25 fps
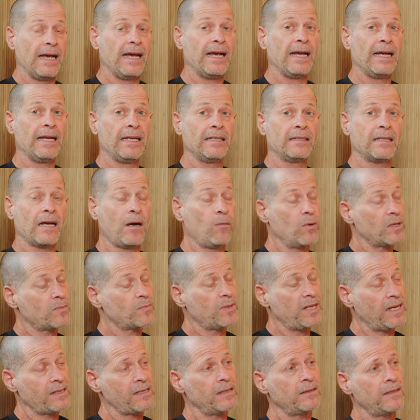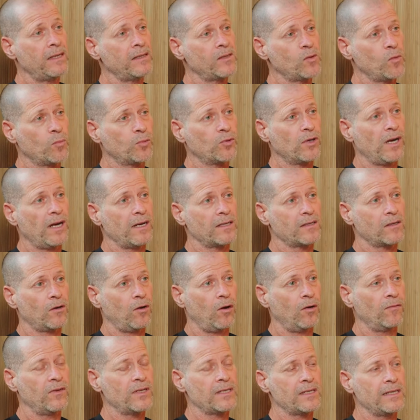And I was pleasantly surprised.
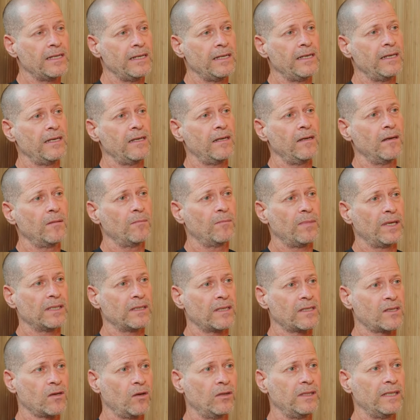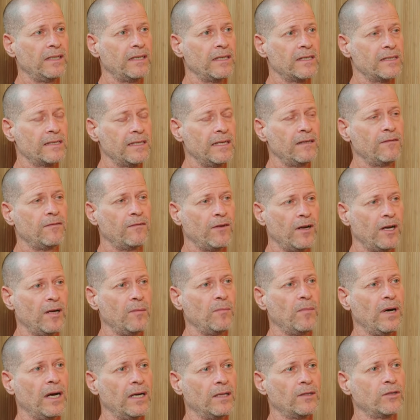Obviously, Panasonic is still very
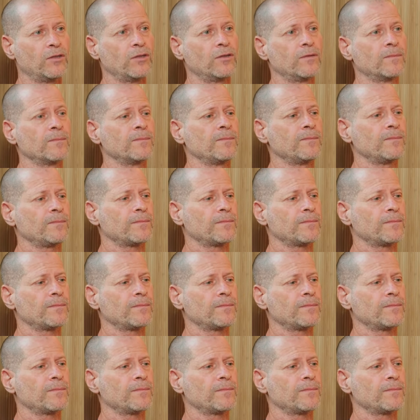much.